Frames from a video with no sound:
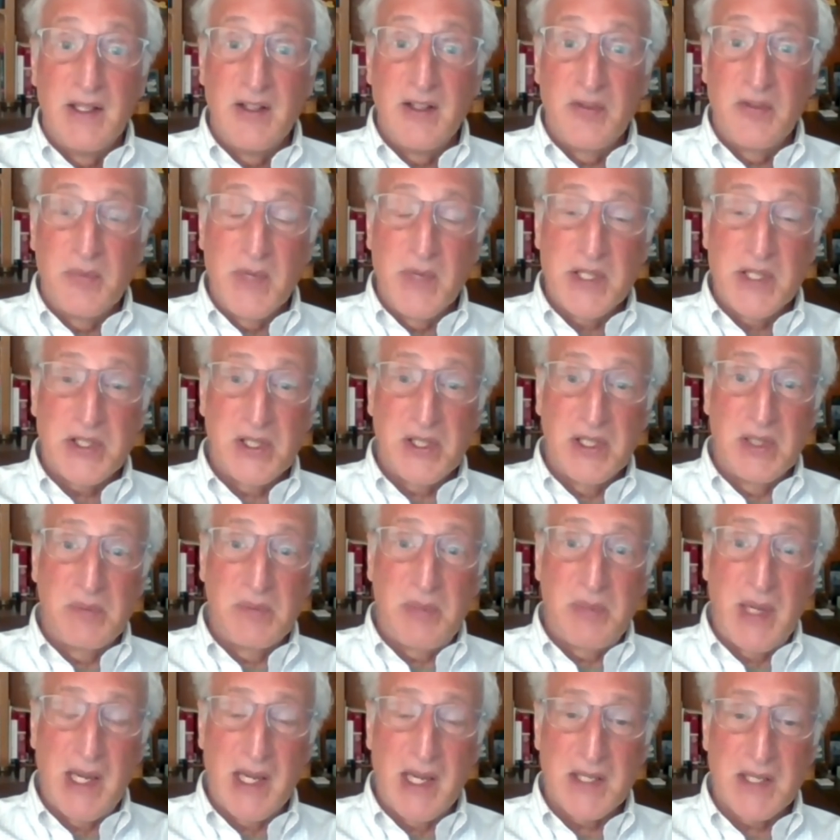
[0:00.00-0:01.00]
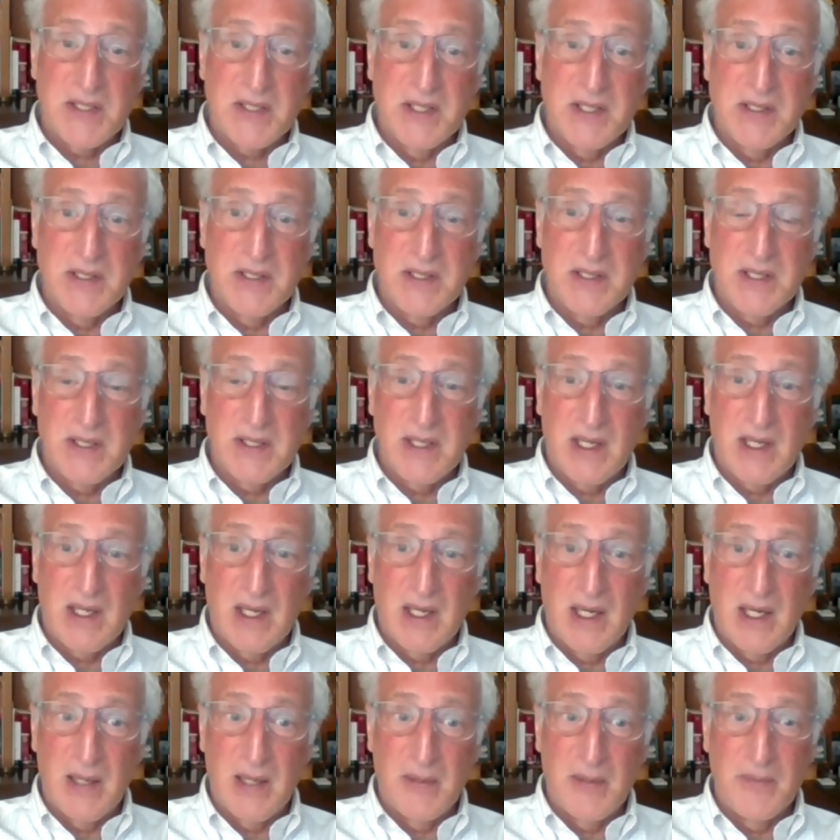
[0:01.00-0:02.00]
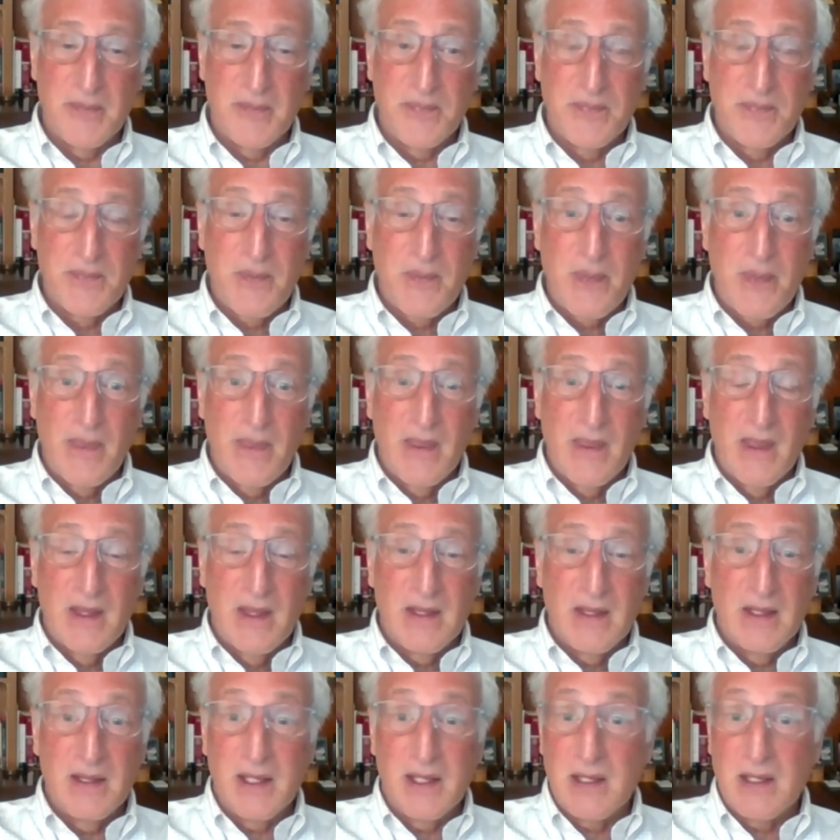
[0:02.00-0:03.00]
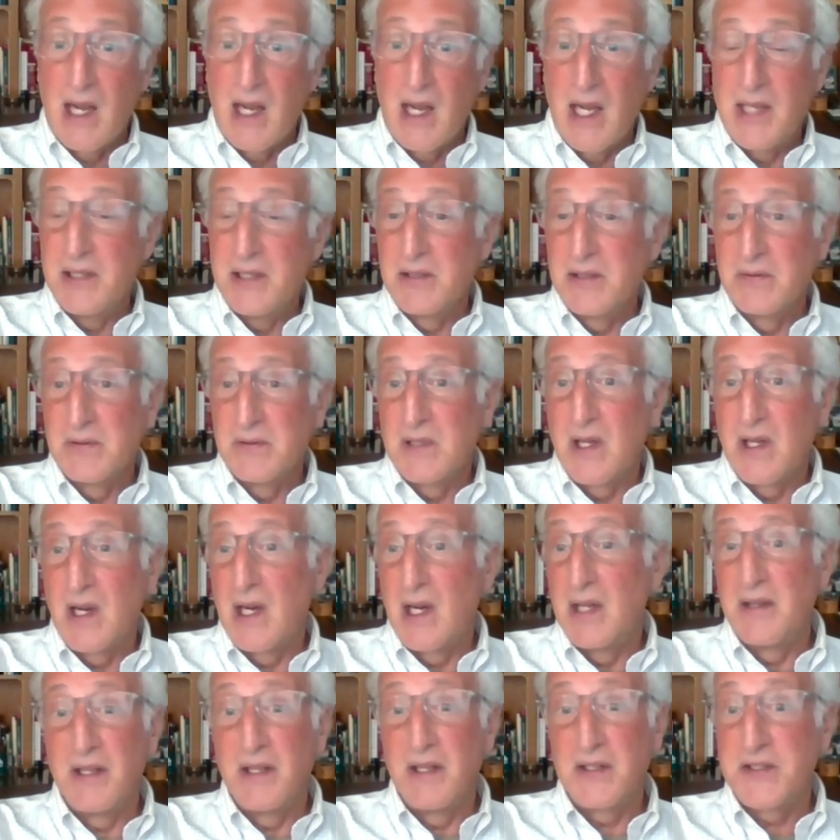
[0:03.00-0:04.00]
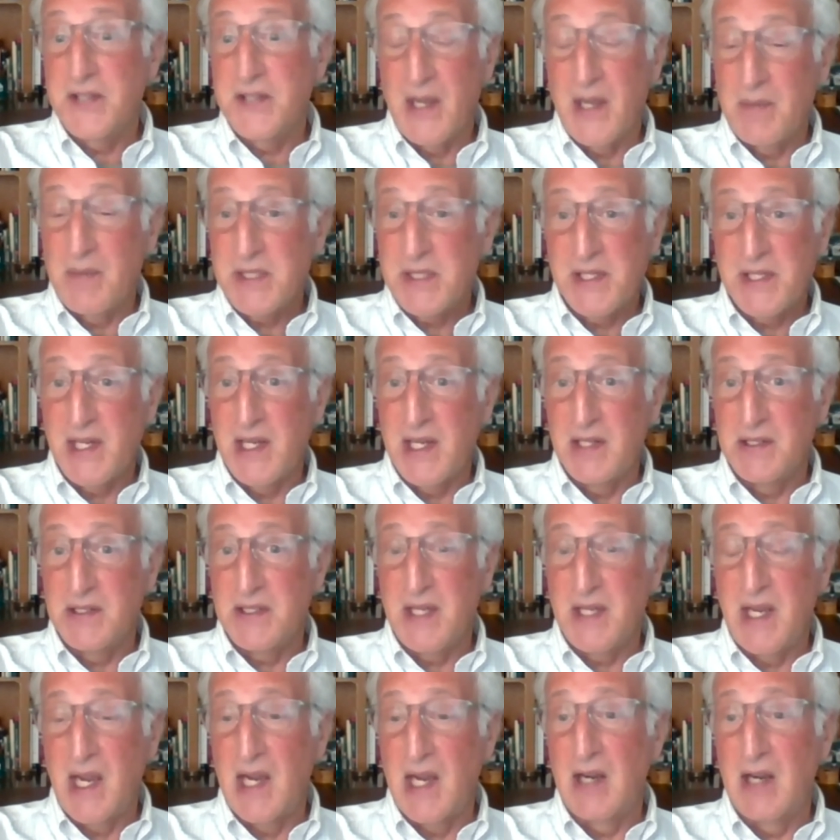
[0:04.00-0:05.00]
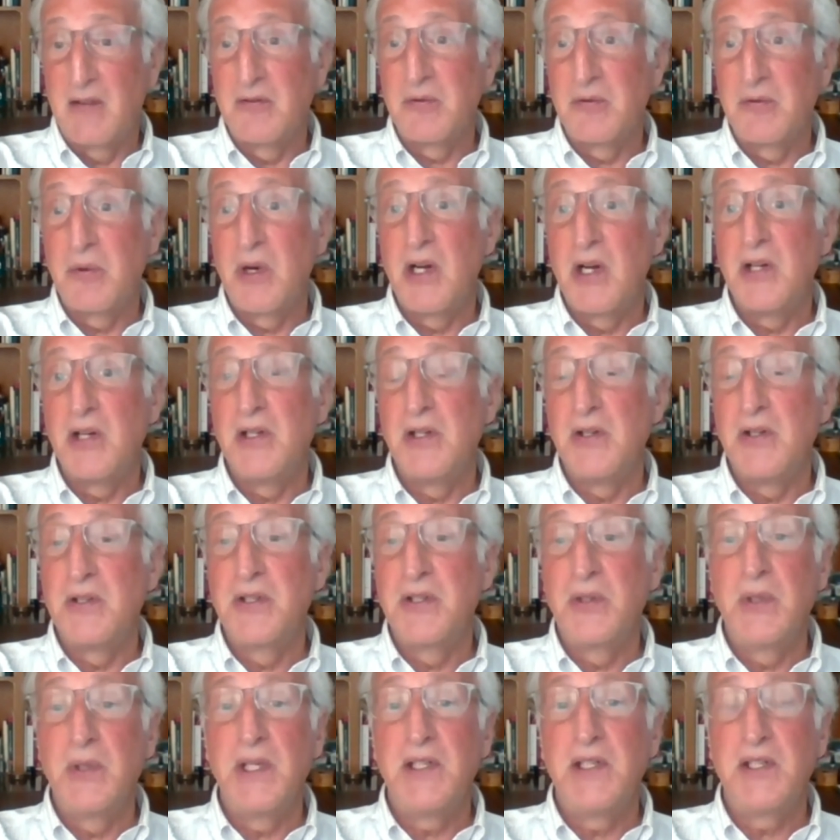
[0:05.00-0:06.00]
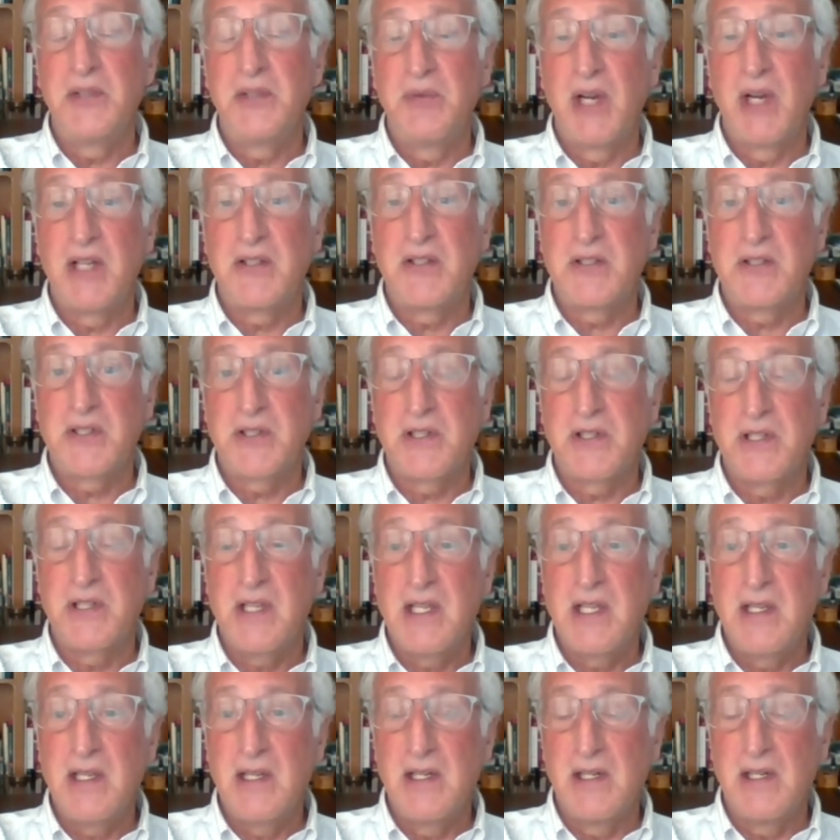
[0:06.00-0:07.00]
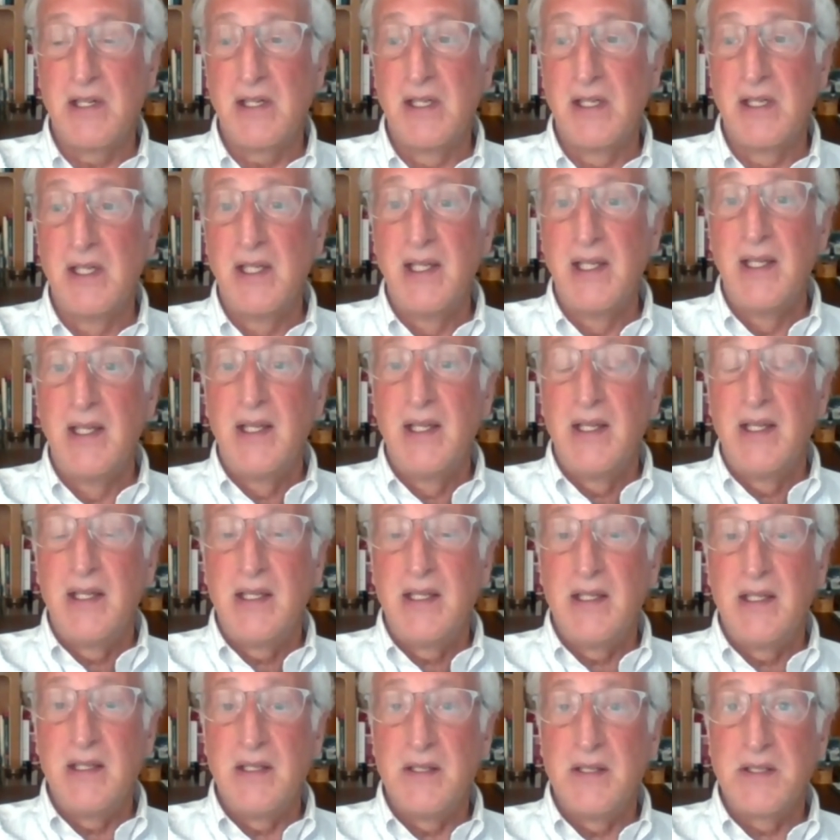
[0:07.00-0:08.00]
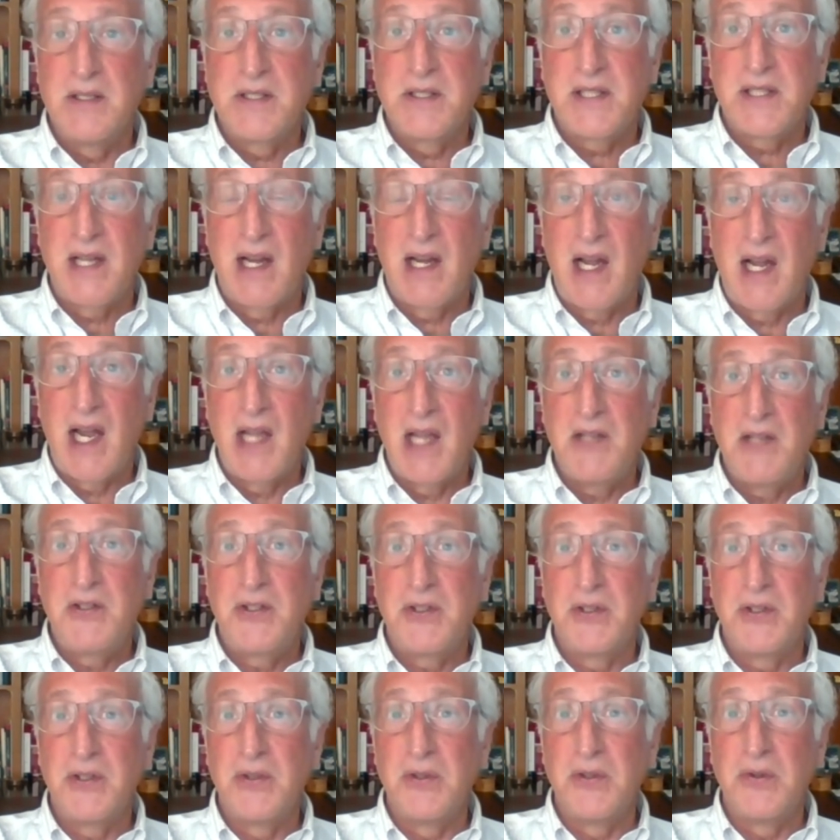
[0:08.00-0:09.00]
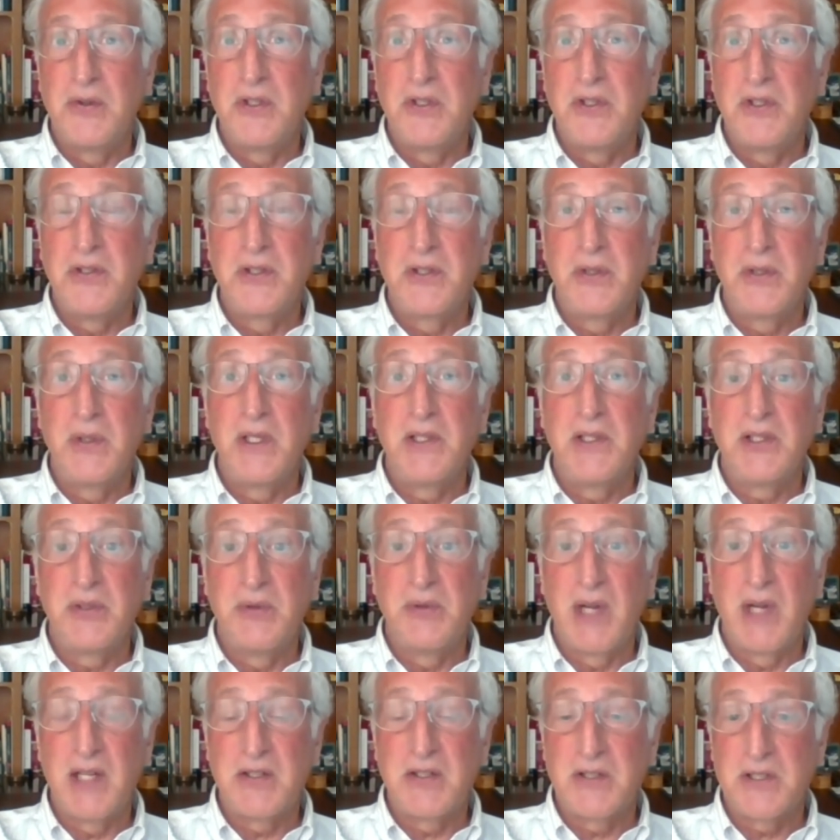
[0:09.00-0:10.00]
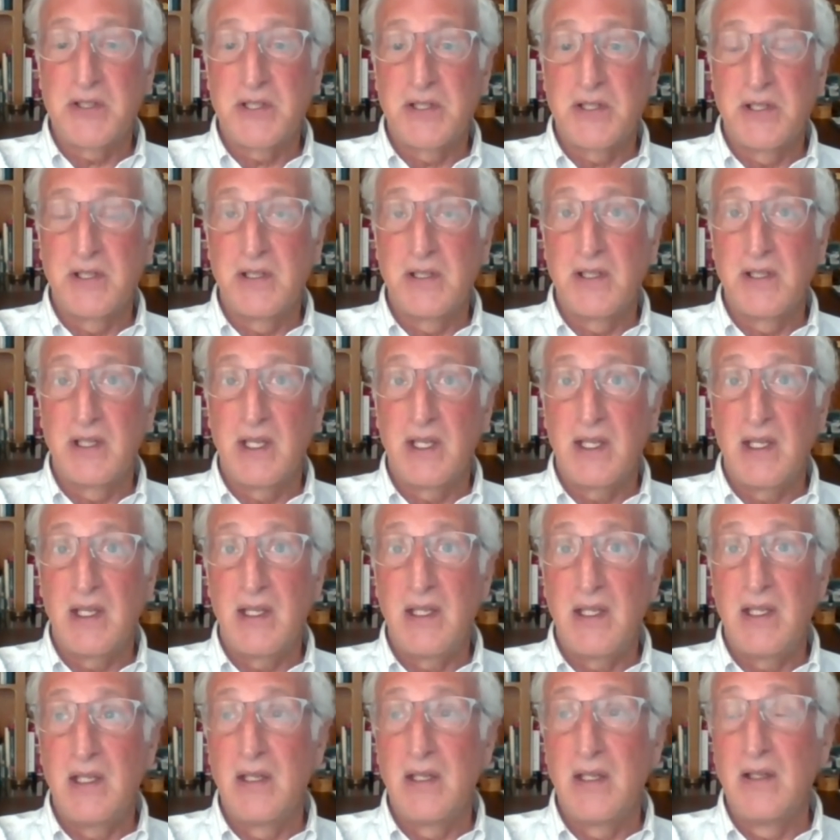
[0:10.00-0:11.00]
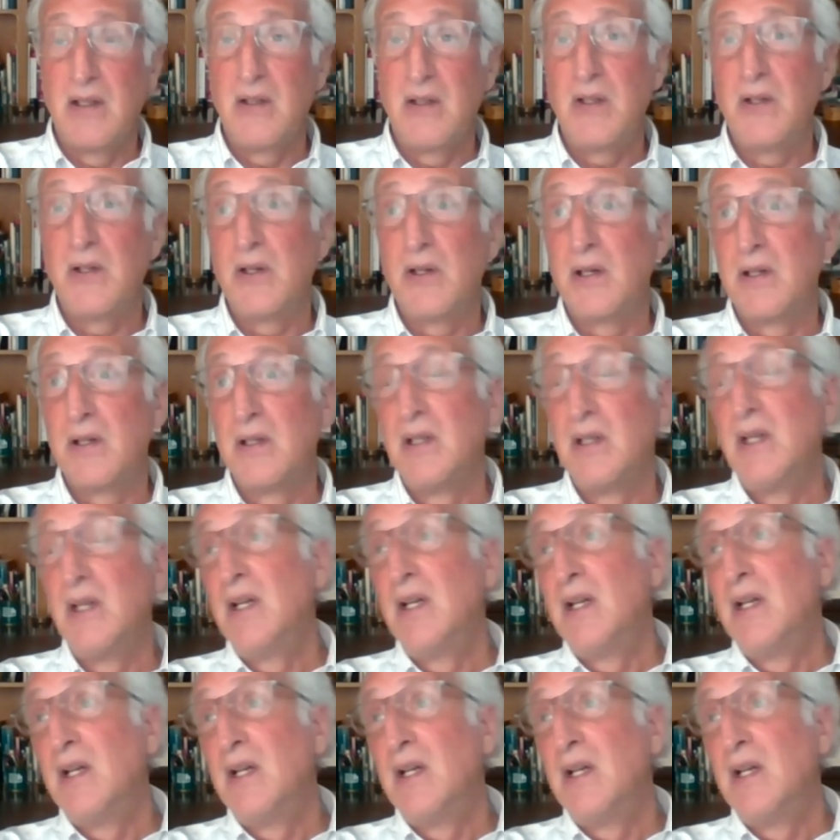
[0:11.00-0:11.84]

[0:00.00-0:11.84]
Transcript: If Michigan passes the kind of law that some states have, where your duty to register here is tied to your duty to register in your